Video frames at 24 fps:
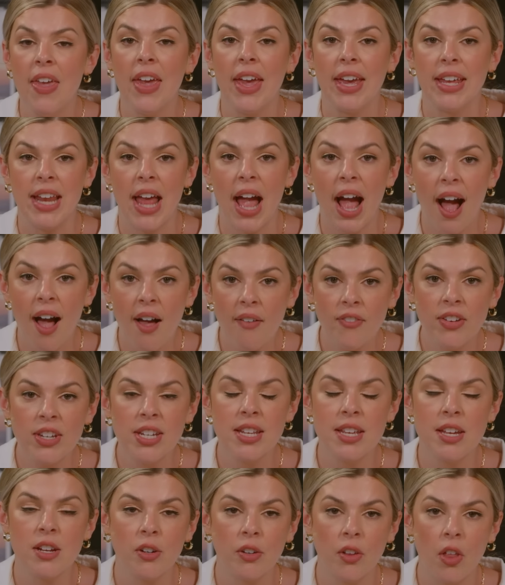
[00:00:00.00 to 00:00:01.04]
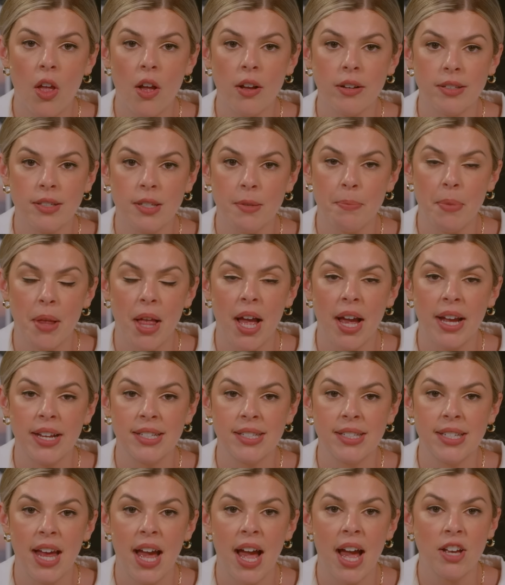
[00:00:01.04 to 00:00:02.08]
and having a year long supply
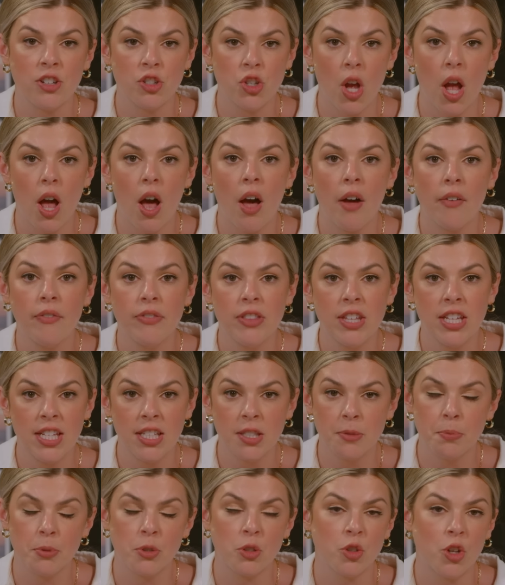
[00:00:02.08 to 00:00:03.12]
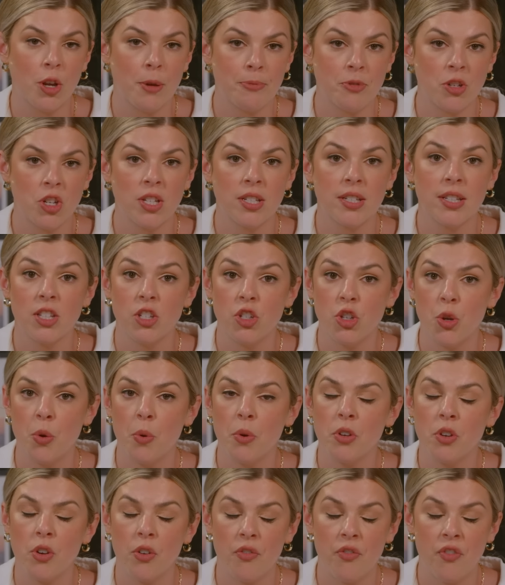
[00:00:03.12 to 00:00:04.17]
stash of these prescriptions that you
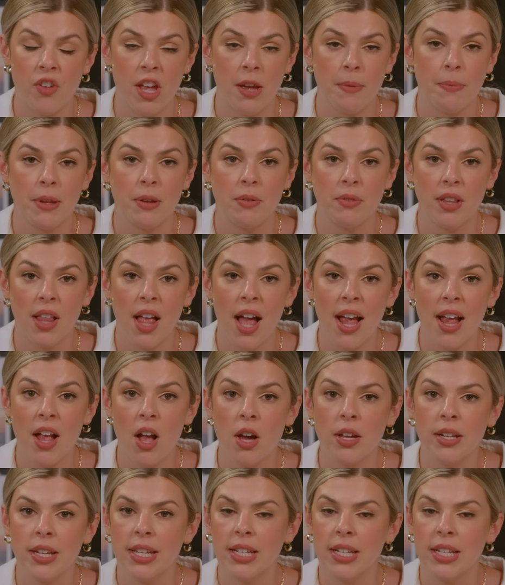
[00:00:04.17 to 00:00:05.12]
and your family rely on.